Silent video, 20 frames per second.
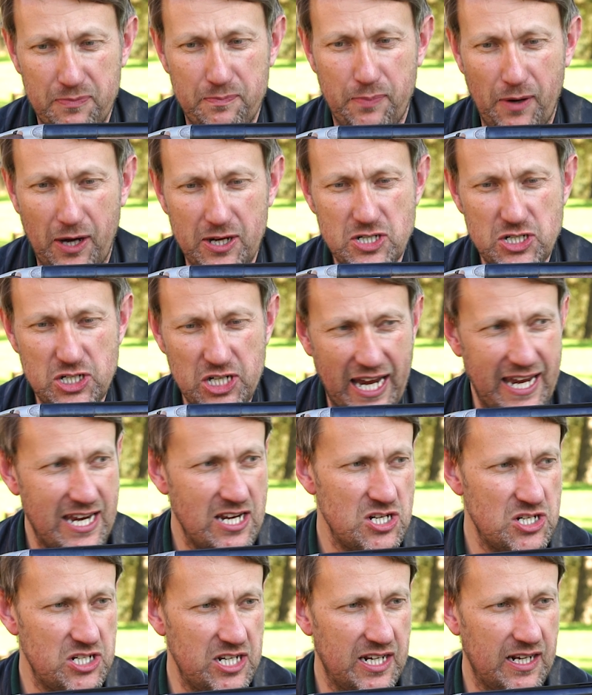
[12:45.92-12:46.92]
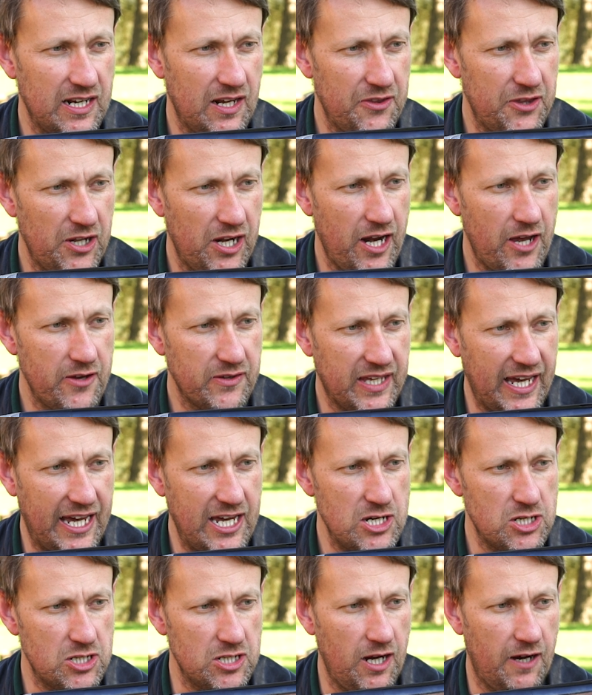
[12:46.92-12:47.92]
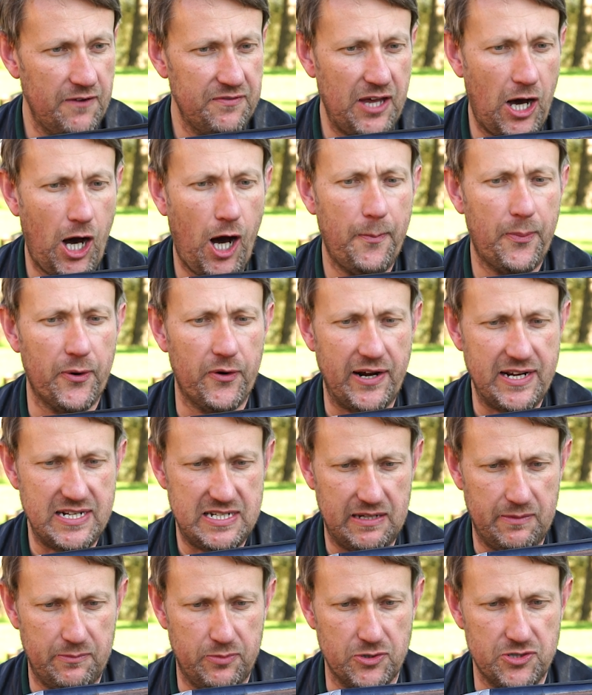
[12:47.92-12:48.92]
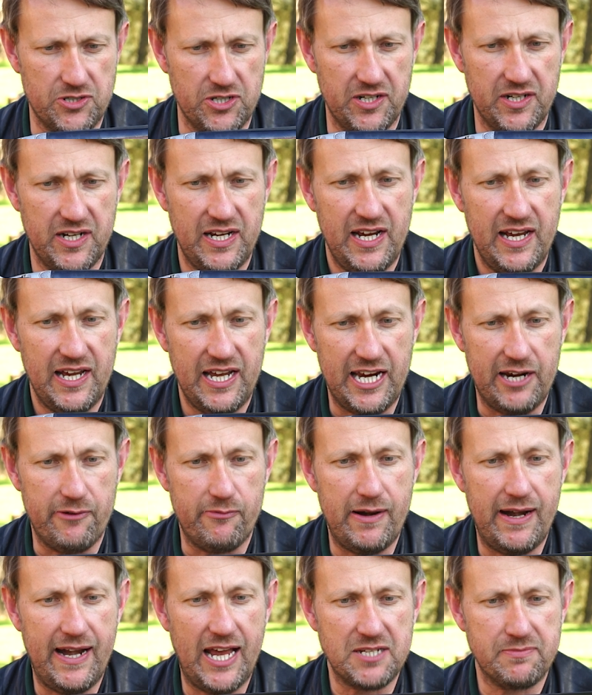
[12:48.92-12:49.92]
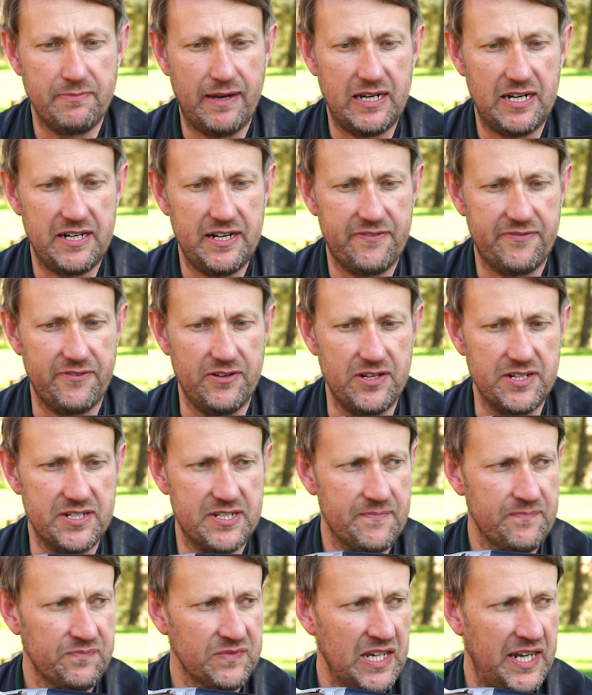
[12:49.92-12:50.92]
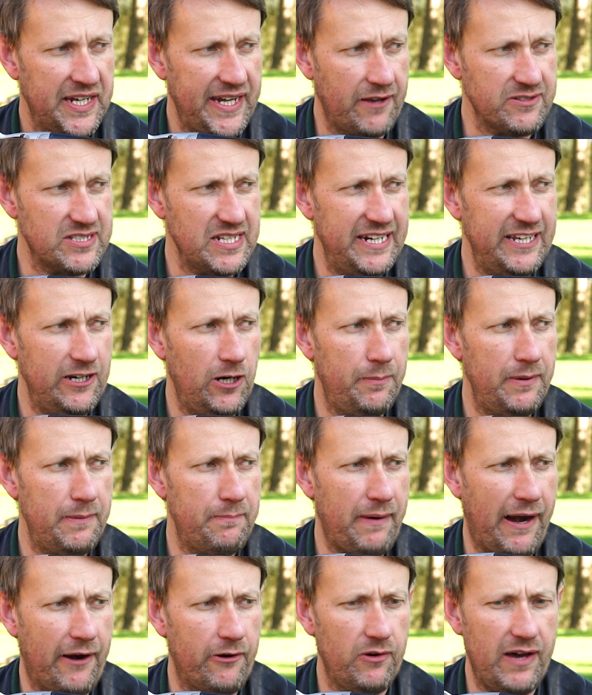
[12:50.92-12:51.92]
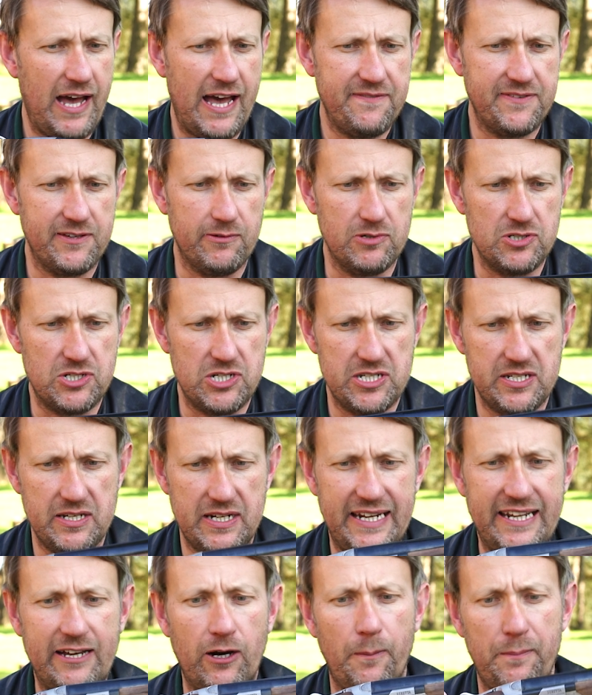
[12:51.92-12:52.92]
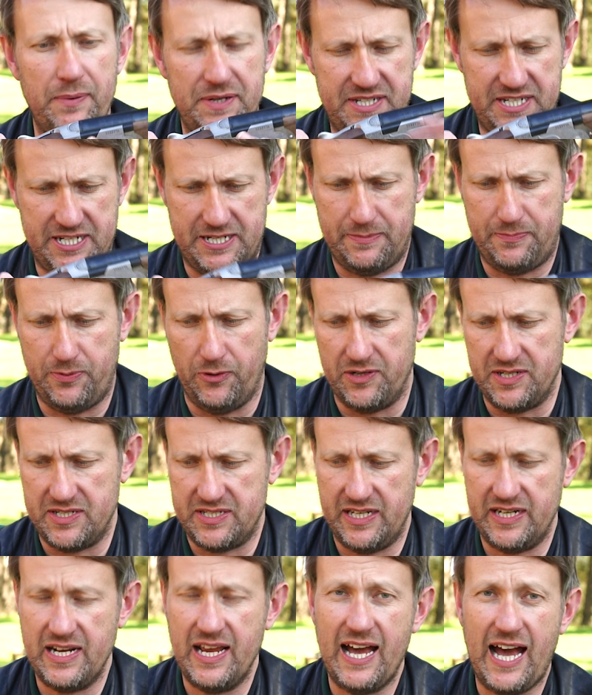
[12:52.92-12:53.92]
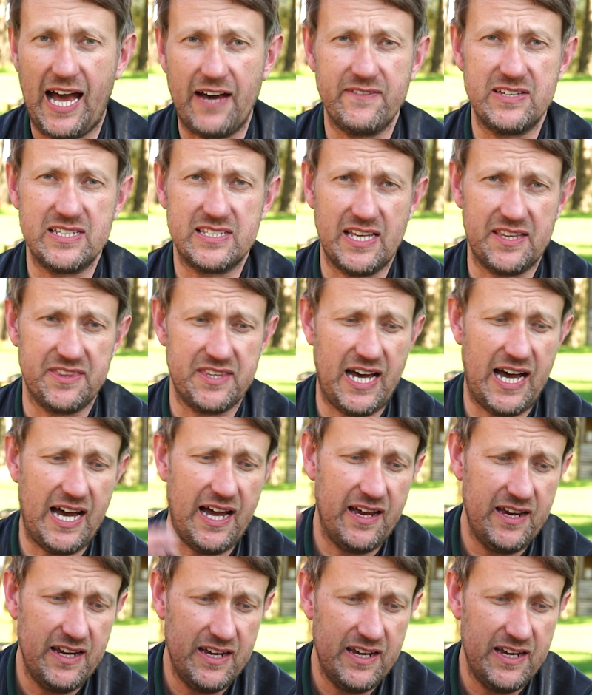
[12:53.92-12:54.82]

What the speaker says: by changing the location of the operating button, it really has made a difference. Now, it's a little bit barrel heavy, which is a little bit disappointing. Having said that,